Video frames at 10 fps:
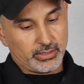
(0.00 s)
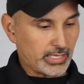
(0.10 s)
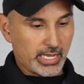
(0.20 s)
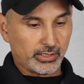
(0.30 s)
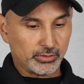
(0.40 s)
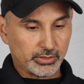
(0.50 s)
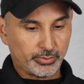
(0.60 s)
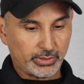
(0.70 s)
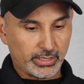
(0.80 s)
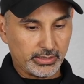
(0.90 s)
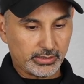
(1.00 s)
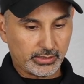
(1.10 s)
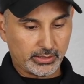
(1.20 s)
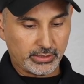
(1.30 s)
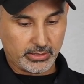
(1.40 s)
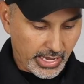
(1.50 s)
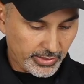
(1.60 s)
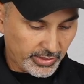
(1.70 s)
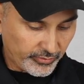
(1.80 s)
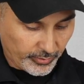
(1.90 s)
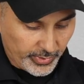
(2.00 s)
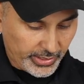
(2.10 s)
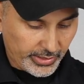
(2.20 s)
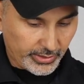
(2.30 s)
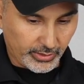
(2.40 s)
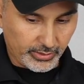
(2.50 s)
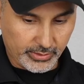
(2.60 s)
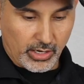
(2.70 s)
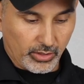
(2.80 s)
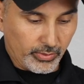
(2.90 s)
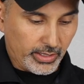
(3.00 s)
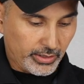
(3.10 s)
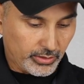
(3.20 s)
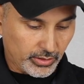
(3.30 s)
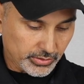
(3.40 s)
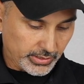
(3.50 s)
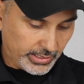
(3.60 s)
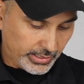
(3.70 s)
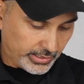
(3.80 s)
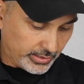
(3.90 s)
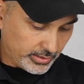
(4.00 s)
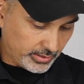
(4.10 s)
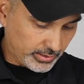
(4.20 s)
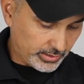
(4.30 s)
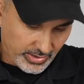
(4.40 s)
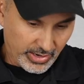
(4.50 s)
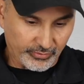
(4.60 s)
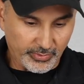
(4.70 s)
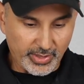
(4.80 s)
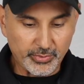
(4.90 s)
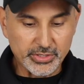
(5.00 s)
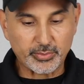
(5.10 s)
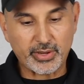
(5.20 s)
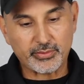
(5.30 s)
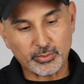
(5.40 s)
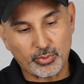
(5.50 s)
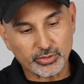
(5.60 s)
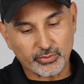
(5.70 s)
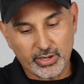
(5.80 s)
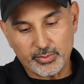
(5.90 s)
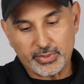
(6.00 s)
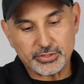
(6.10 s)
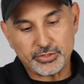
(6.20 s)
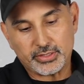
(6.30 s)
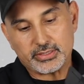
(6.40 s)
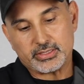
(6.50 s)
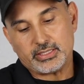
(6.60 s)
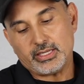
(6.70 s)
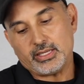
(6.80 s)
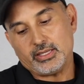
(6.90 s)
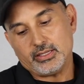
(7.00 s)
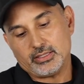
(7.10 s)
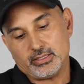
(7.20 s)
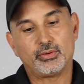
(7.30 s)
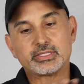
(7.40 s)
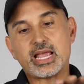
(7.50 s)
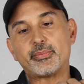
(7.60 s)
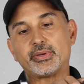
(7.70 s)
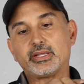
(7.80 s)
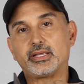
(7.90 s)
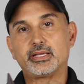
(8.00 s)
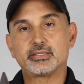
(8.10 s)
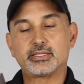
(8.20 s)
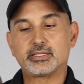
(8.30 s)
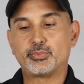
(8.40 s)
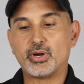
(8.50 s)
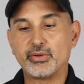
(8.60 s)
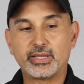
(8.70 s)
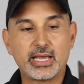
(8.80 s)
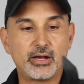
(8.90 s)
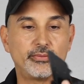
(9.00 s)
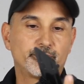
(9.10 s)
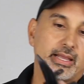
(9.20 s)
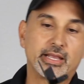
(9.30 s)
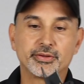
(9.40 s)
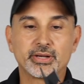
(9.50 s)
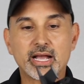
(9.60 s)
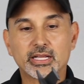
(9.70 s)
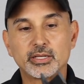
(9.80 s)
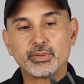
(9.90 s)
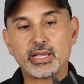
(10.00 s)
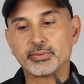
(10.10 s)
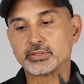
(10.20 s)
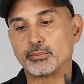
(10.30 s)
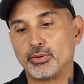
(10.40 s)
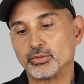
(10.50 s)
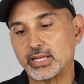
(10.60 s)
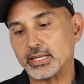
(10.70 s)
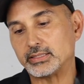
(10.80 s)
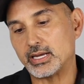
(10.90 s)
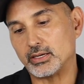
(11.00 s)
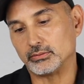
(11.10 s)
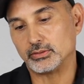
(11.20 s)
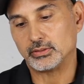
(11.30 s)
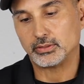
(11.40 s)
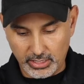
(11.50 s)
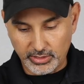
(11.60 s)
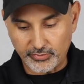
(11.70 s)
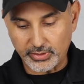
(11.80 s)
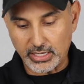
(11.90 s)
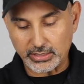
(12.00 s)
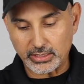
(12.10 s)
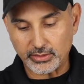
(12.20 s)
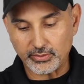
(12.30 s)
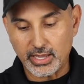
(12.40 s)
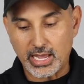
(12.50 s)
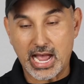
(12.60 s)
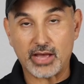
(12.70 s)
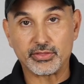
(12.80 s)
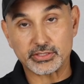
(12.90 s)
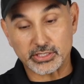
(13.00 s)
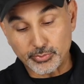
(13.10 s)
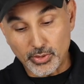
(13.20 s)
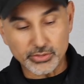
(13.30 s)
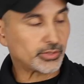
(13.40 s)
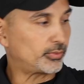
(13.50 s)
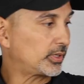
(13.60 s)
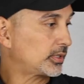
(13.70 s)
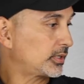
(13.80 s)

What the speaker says: That goes in place. And then from here, our radio goes in. From there, we should be able to bolt it right in. But as you can see, what's happening is it's bowing out, and you're not gonna be able to bolt that down. I'll give you an idea of how this is supposed to work.